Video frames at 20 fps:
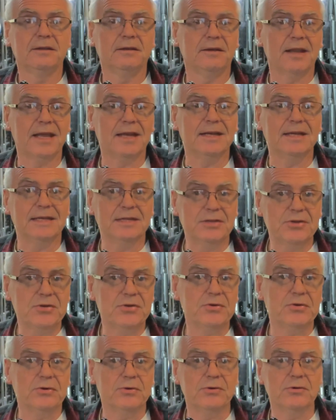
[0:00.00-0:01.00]

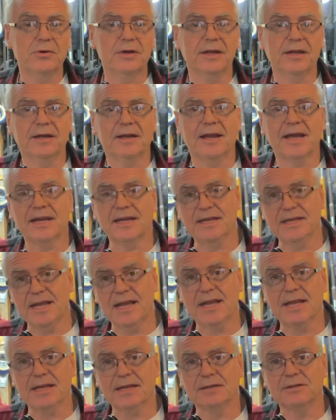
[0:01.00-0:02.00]
92 and
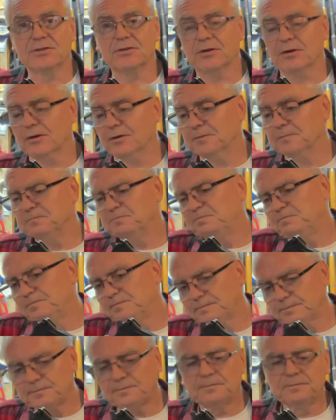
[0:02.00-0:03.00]
98, so,
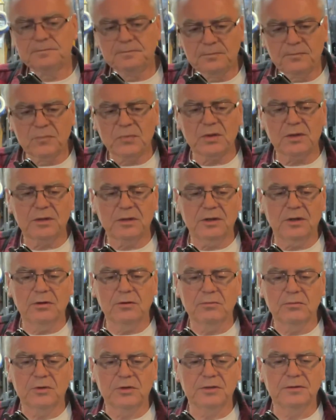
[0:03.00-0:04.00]
you know,
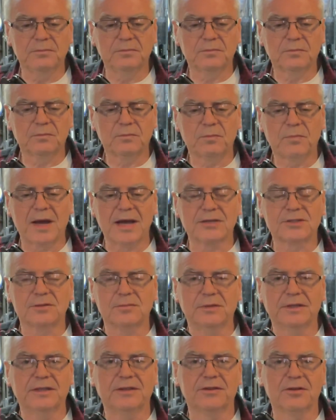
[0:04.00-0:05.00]
good,
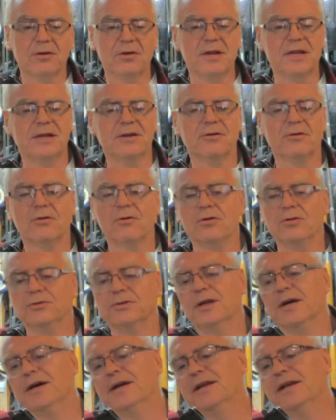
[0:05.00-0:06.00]
possibly 30-year-old
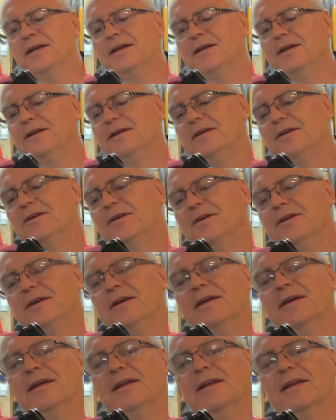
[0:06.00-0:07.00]
gun,
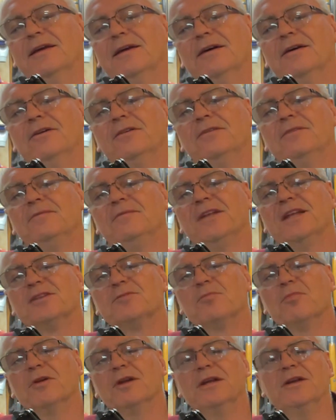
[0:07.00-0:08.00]
and that's
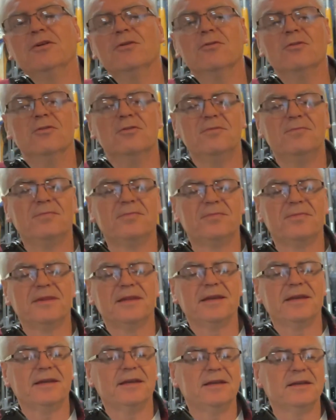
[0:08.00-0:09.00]
pretty cool.
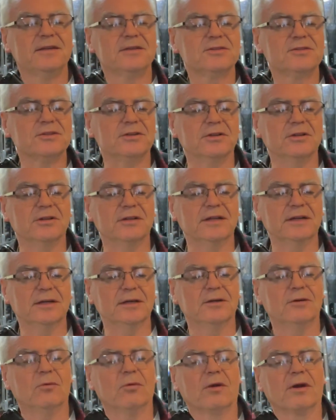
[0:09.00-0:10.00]
Still
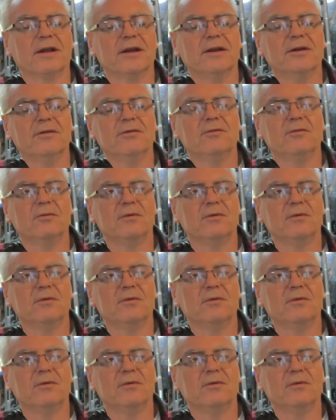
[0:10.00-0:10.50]
working,